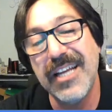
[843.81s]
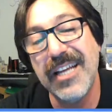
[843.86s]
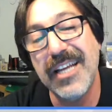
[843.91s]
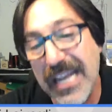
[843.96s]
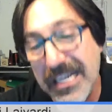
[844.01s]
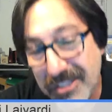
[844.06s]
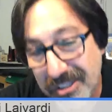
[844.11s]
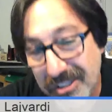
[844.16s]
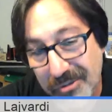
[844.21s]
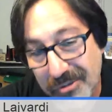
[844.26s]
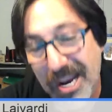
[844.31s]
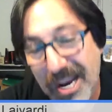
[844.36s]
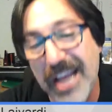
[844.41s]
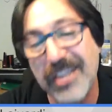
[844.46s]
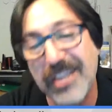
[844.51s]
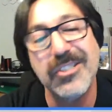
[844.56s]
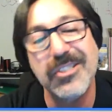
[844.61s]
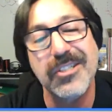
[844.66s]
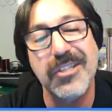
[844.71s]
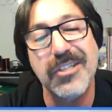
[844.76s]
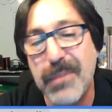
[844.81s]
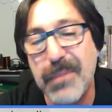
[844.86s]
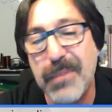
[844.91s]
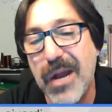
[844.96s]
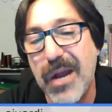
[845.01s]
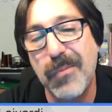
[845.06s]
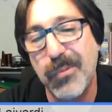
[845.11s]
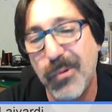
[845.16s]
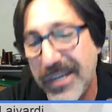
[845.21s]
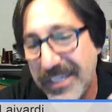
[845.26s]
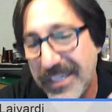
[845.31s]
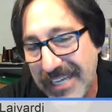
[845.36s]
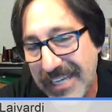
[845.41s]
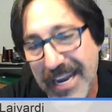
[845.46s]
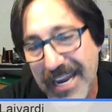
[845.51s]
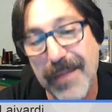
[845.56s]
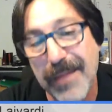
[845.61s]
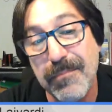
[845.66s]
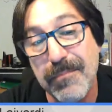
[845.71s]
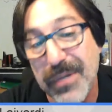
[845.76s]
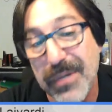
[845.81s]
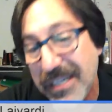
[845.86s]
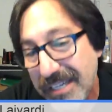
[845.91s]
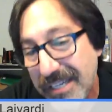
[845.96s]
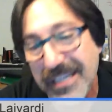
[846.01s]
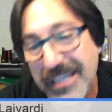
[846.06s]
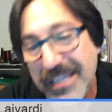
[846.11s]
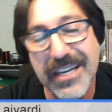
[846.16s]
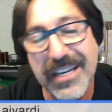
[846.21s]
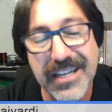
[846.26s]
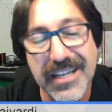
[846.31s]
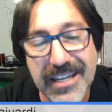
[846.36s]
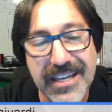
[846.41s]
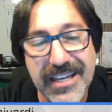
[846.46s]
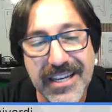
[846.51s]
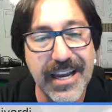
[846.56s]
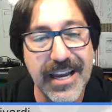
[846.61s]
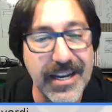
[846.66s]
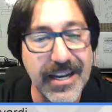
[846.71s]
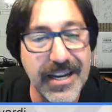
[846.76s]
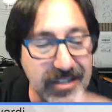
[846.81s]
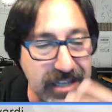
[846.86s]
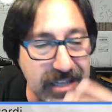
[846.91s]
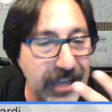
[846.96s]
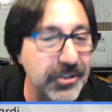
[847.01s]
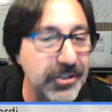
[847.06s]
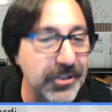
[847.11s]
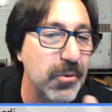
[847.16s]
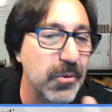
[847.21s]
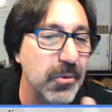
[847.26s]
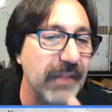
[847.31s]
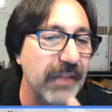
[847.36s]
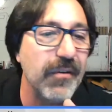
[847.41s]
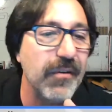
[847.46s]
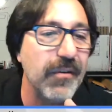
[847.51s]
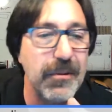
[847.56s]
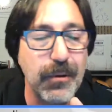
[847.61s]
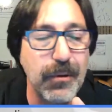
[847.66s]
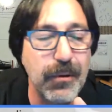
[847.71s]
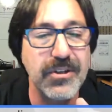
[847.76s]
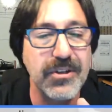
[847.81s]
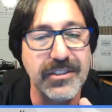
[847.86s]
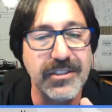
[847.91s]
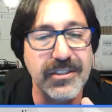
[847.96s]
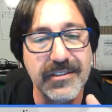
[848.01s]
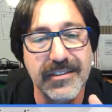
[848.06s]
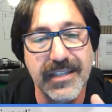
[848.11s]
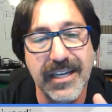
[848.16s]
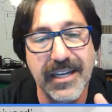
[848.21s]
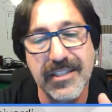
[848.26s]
at that distraction that PowerPoint can be, and it takes you away from the person.